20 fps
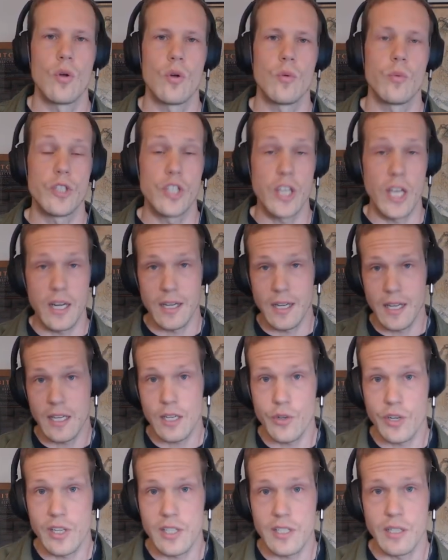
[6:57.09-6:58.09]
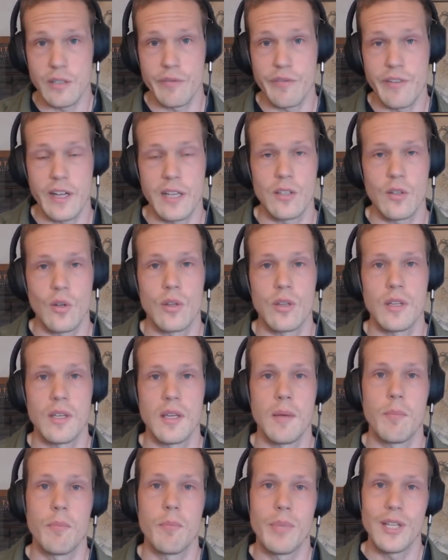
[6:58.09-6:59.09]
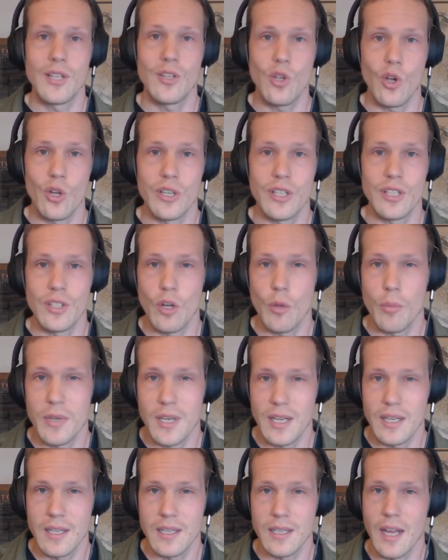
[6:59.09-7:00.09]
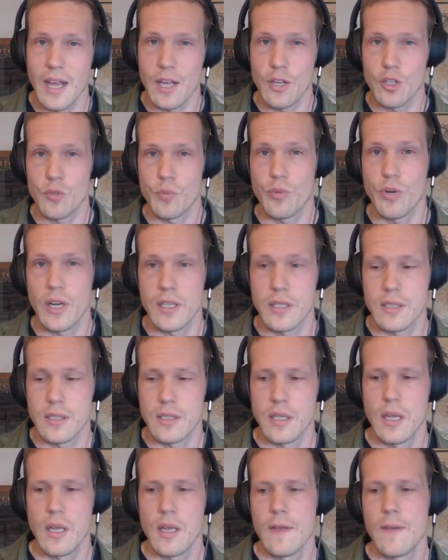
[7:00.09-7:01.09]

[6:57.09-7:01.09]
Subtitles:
which had an increasing effect on the Bitcoin denominated hash price,